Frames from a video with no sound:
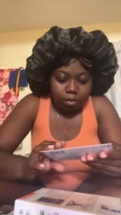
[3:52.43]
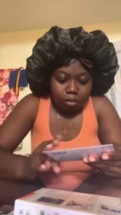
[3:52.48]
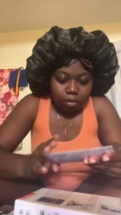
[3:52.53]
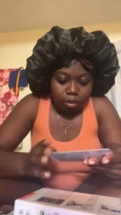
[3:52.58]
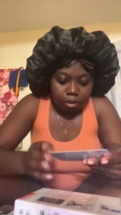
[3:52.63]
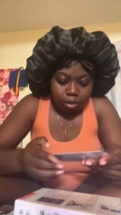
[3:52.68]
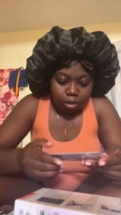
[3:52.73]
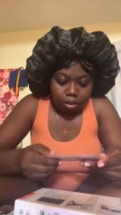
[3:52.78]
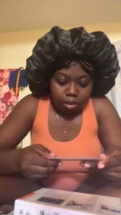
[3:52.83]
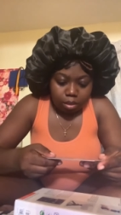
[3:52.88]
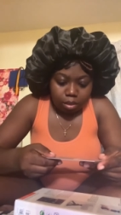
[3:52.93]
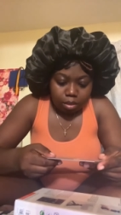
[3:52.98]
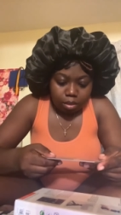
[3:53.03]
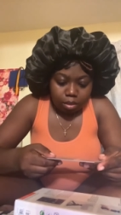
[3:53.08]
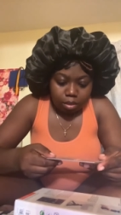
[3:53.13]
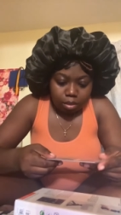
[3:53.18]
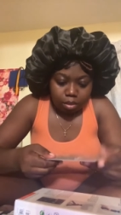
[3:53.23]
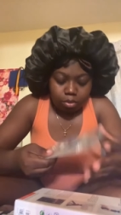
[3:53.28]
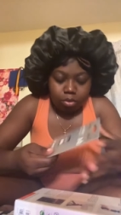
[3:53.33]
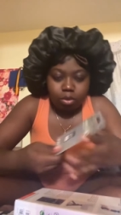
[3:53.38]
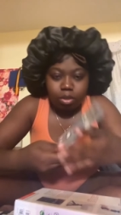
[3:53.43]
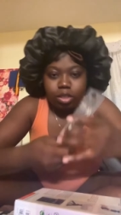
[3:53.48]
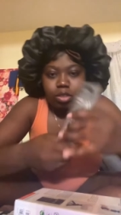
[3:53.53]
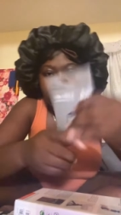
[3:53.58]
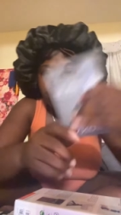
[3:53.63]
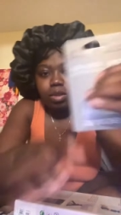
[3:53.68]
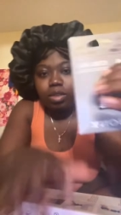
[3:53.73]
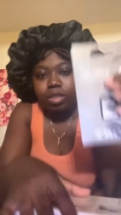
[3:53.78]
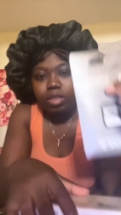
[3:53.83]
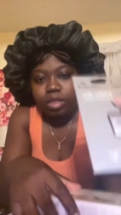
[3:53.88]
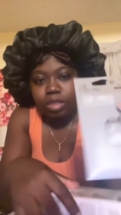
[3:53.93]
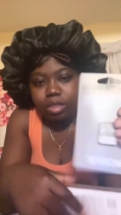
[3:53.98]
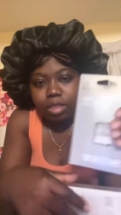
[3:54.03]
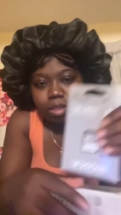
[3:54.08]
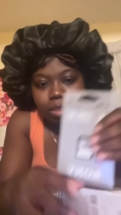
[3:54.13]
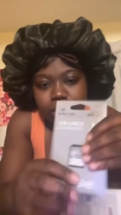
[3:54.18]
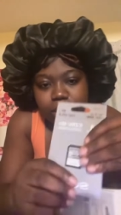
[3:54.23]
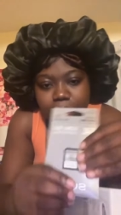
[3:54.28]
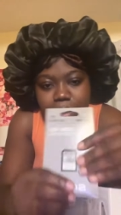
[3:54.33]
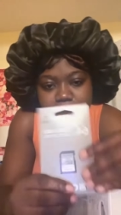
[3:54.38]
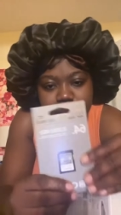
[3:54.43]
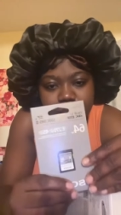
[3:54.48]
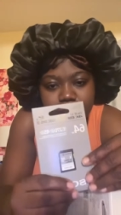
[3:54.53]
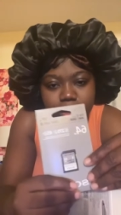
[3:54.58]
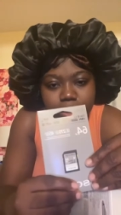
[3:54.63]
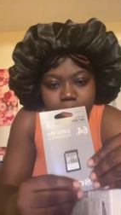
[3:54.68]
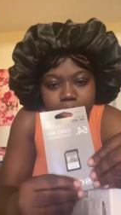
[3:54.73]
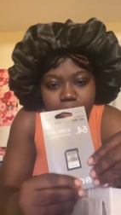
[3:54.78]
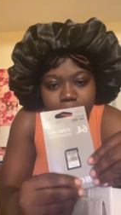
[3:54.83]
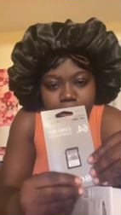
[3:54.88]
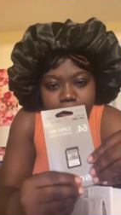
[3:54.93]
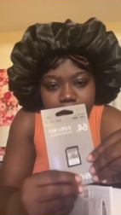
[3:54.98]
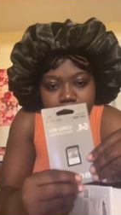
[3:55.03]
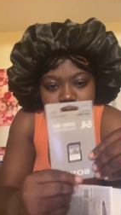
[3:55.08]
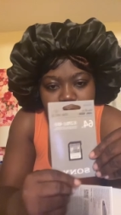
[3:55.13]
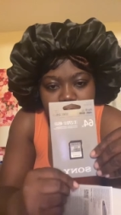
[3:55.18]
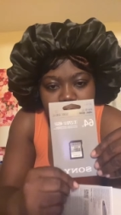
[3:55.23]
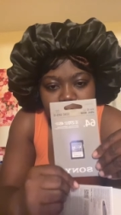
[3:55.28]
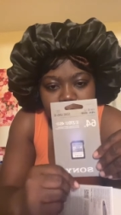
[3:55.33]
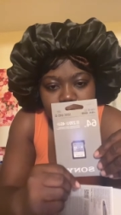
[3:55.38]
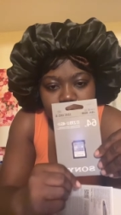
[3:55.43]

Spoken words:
So this one is just the SD card that it comes with.